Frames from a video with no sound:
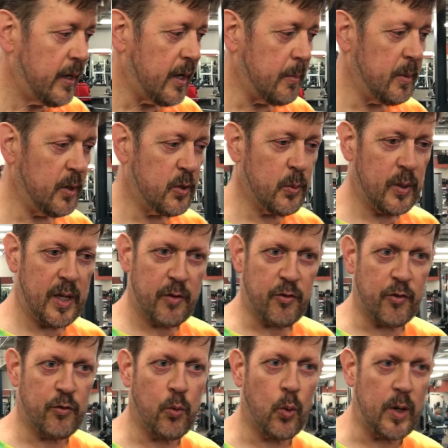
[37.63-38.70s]
I've been doing that
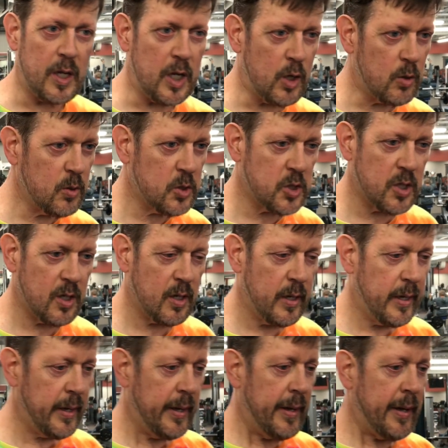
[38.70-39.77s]
for 40 years.
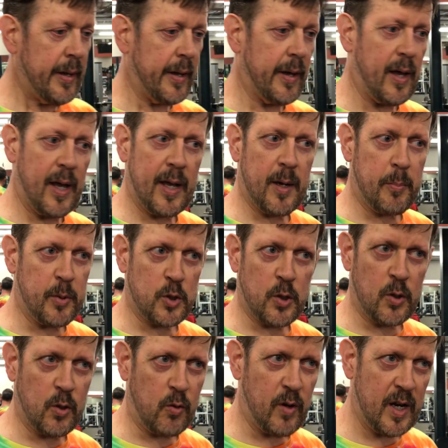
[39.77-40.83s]
I had a
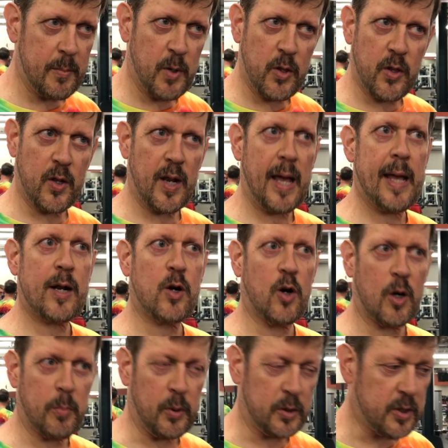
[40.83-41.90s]
paternal grandmother that had
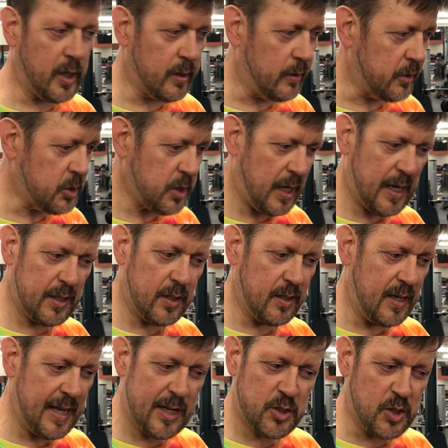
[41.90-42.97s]
carpal tunnel. She had
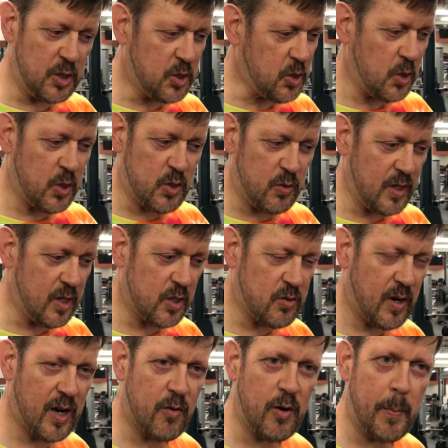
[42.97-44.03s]
the nasty surgery to
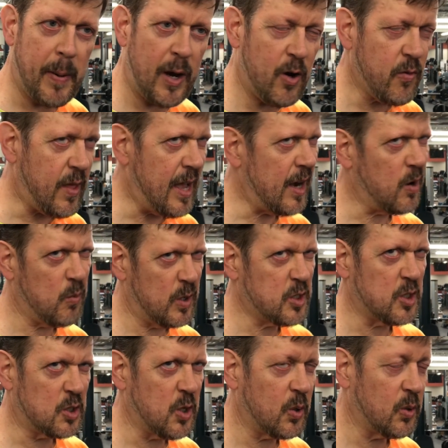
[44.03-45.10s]
try to repair that. It
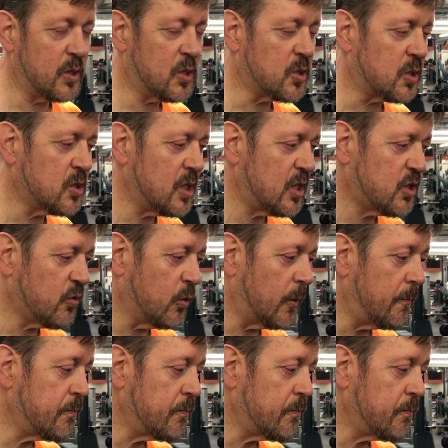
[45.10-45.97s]
wasn't totally successful.